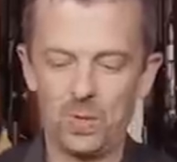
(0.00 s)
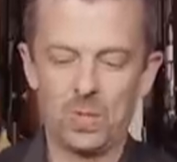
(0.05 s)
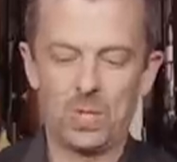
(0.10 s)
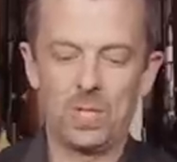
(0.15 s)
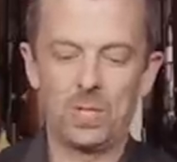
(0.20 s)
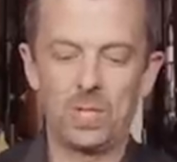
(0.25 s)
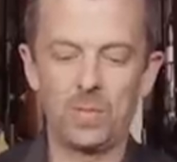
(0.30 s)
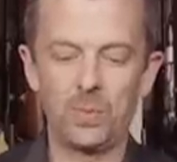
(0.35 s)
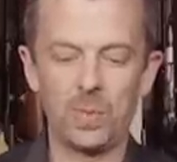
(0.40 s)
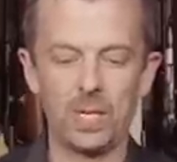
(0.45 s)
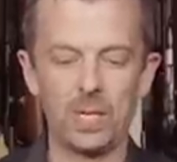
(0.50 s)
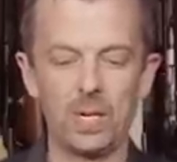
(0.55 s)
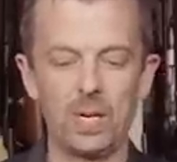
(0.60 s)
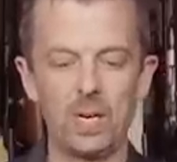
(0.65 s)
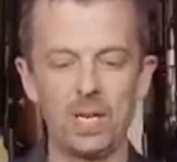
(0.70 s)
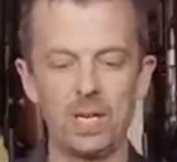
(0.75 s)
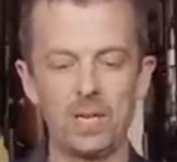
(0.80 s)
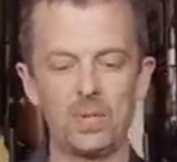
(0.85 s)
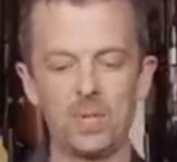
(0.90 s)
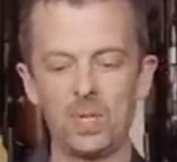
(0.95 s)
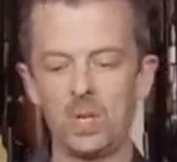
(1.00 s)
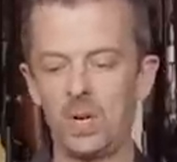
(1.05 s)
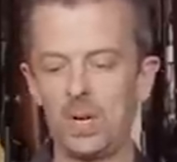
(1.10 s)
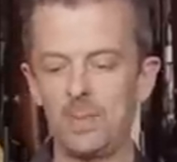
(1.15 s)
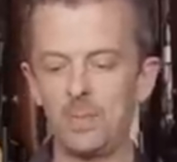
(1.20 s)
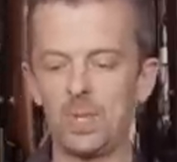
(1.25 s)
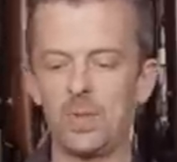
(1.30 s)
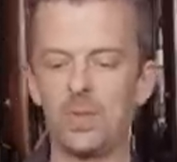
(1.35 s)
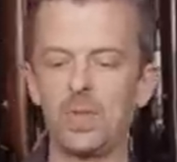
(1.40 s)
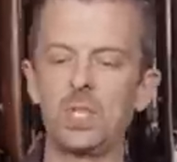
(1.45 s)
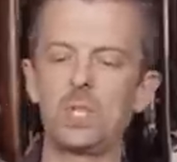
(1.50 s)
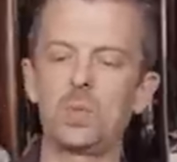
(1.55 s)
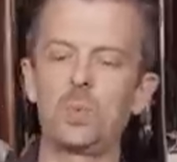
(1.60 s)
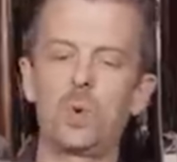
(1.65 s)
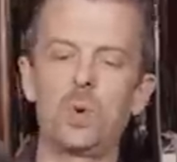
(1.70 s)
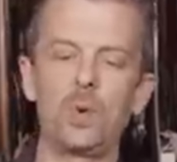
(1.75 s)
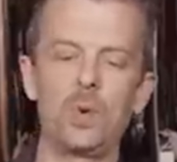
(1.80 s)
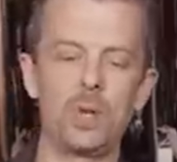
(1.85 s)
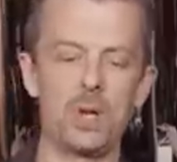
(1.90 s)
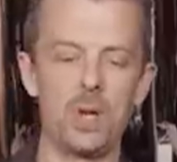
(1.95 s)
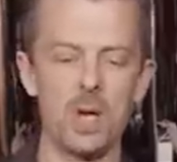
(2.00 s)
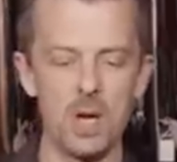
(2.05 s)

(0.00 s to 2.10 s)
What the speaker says: starting with the earlier type, so this one